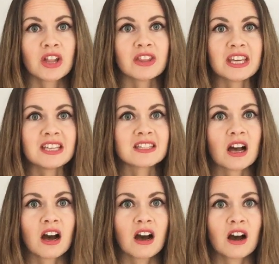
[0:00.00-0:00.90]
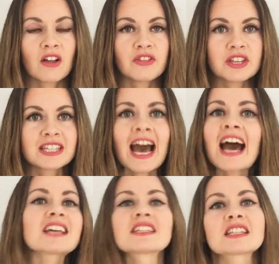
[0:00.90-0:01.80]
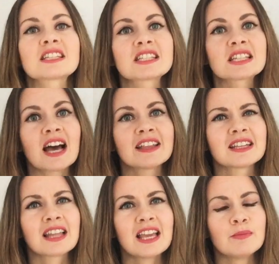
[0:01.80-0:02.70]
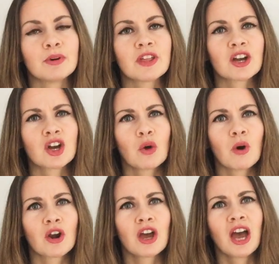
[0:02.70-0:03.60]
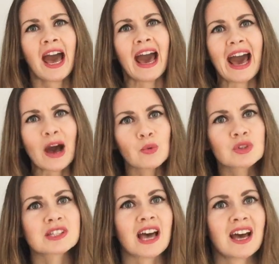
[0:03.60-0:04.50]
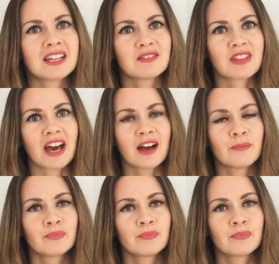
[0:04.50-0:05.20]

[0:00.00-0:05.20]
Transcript: These are the tasks and the labour that go on outside of that.